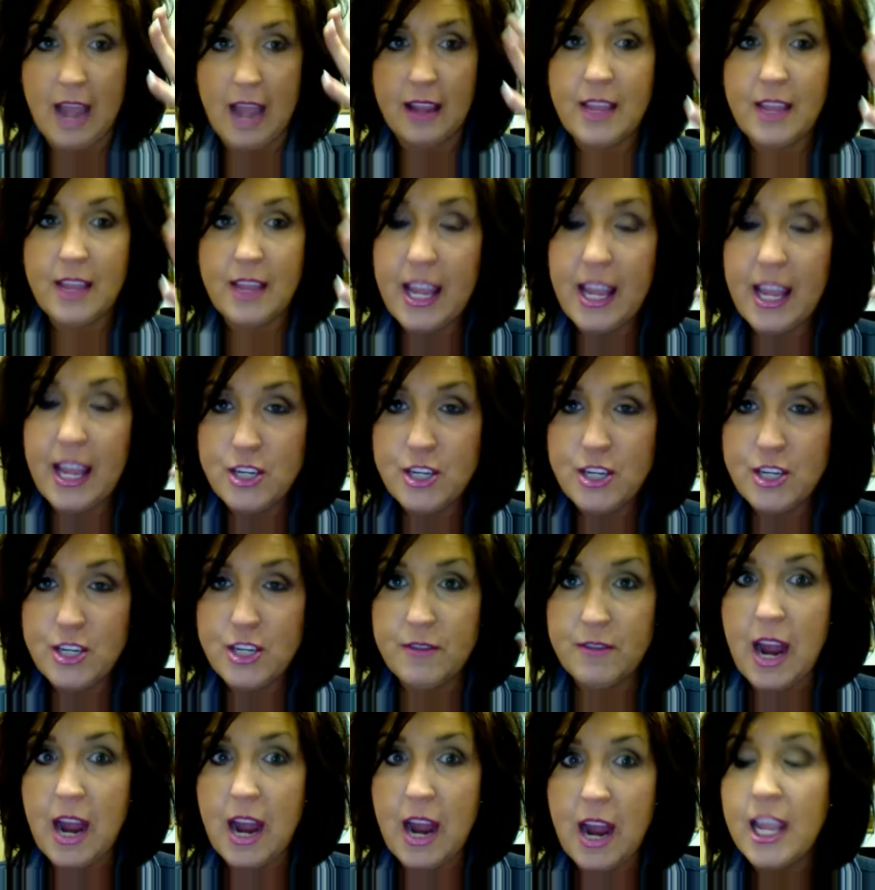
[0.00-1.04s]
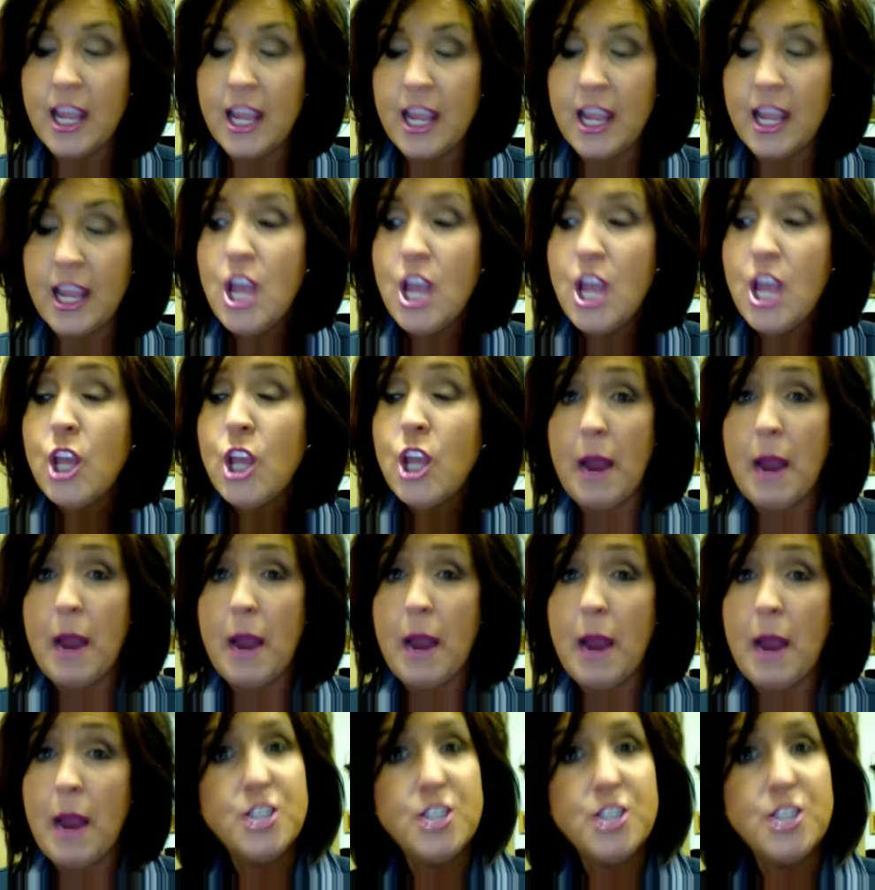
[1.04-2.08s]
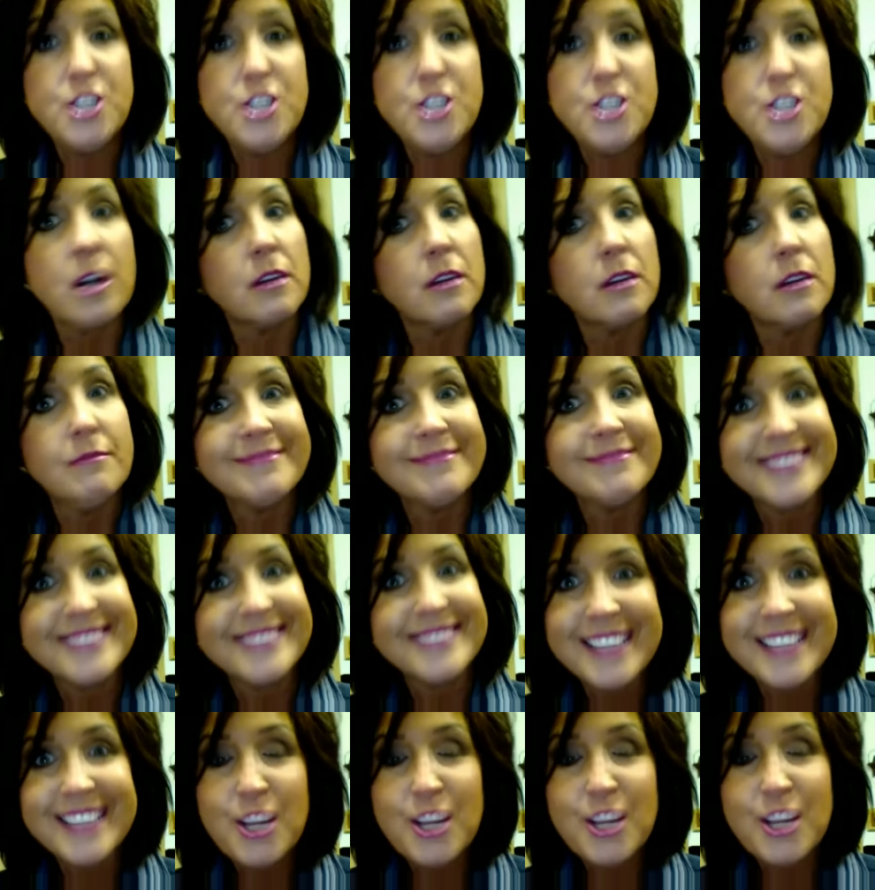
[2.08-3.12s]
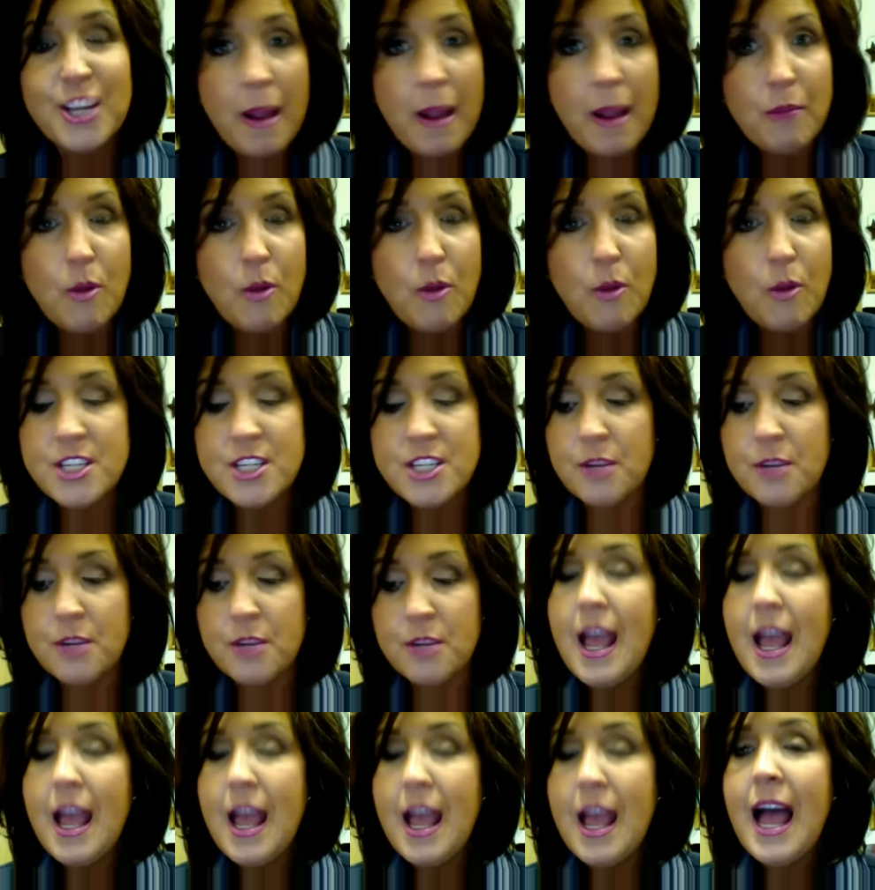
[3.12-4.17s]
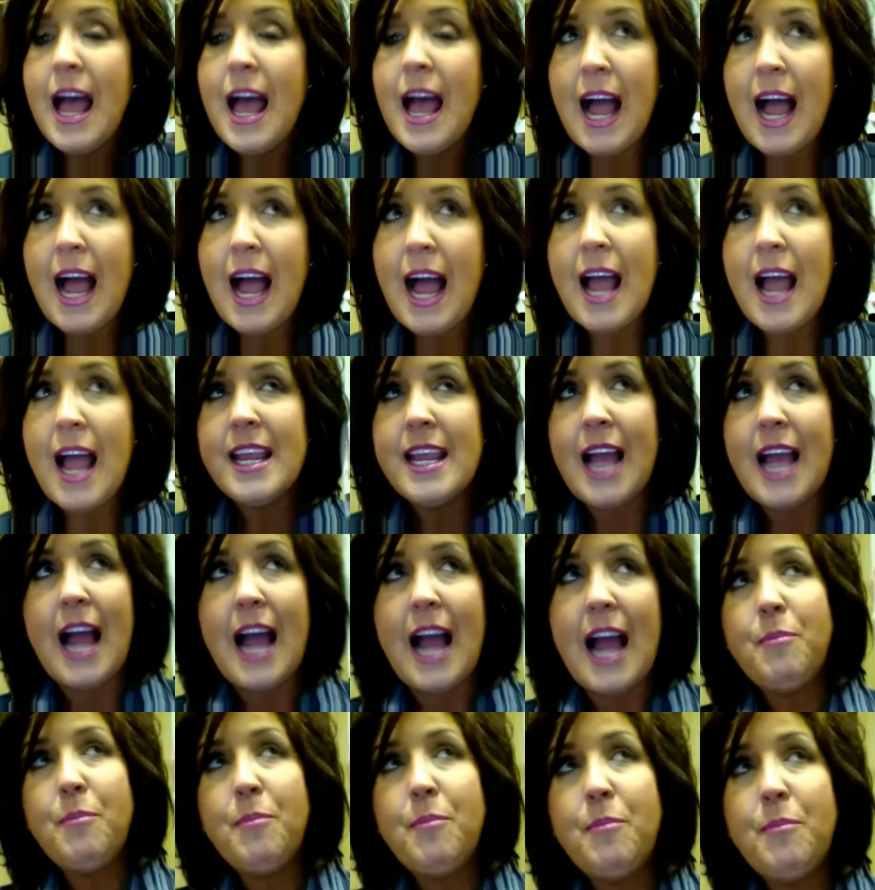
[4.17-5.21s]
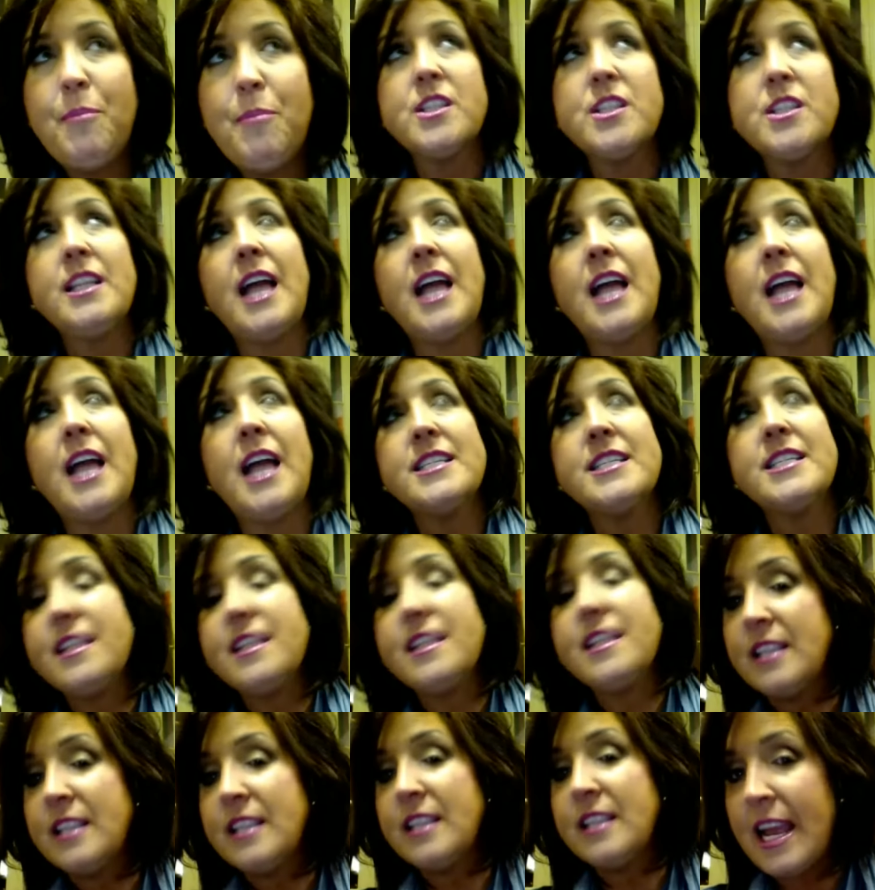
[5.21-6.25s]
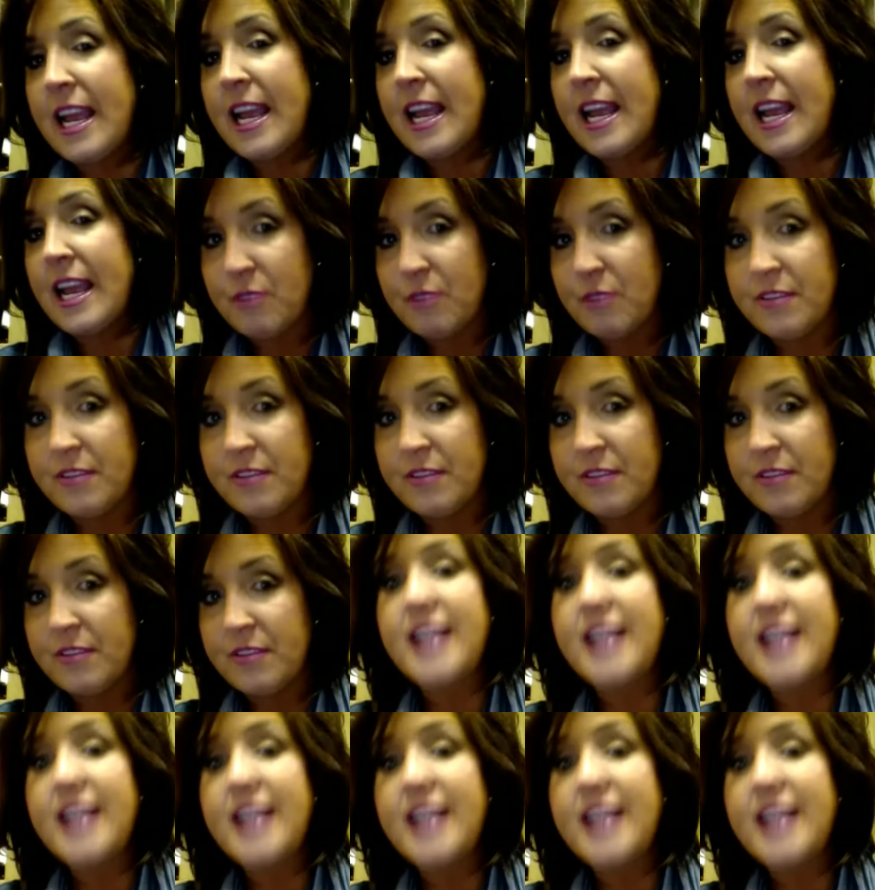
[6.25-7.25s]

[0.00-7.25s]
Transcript: and the age of your eye, you might want shimmer. You might want to. I personally like to see the light reflect, and it